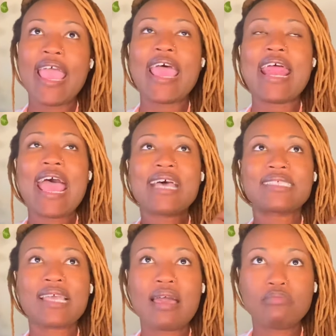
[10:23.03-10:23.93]
And it has
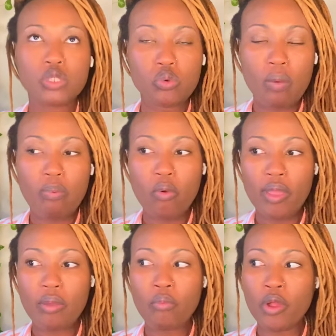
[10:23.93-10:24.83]
to come to a
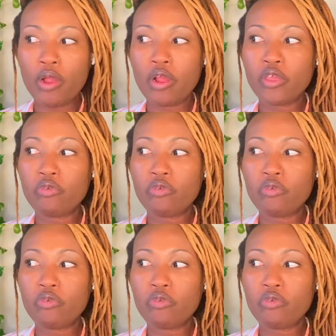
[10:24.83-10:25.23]
point where